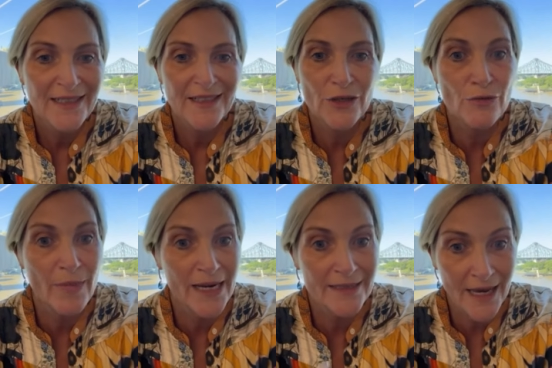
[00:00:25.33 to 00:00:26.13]
you
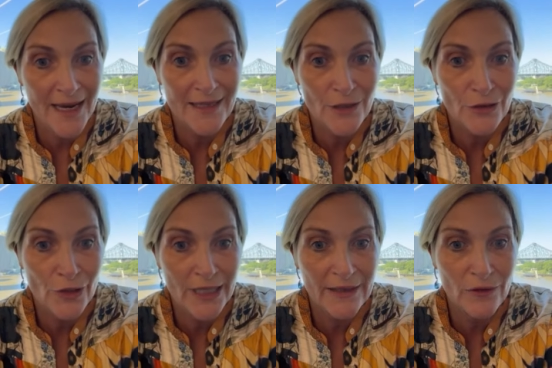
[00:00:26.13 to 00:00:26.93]
maintain
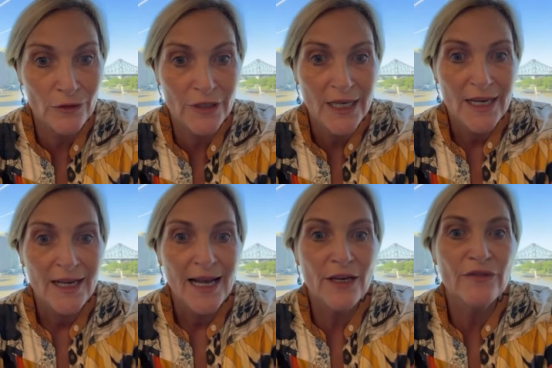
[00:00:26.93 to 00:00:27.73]
nutrient levels,
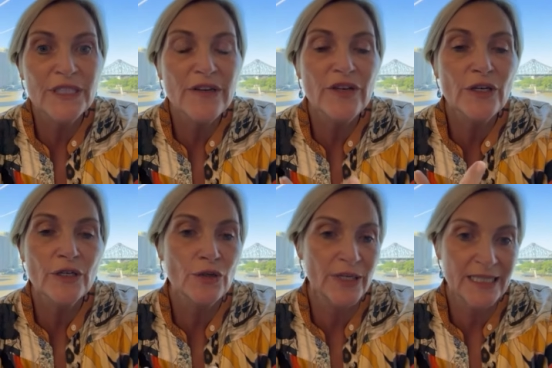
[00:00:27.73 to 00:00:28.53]
and obviously you can
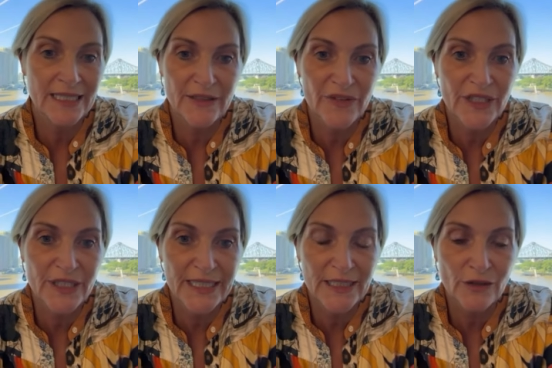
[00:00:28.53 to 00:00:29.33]
correct any
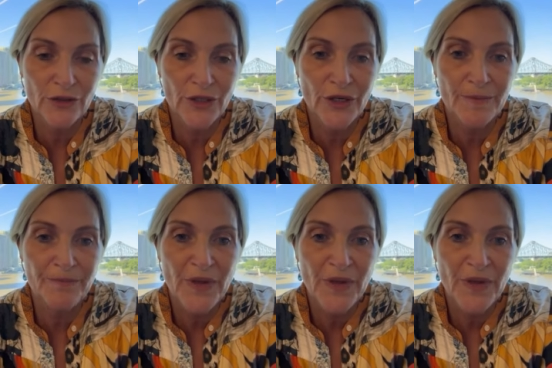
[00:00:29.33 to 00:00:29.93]
deficiencies long term.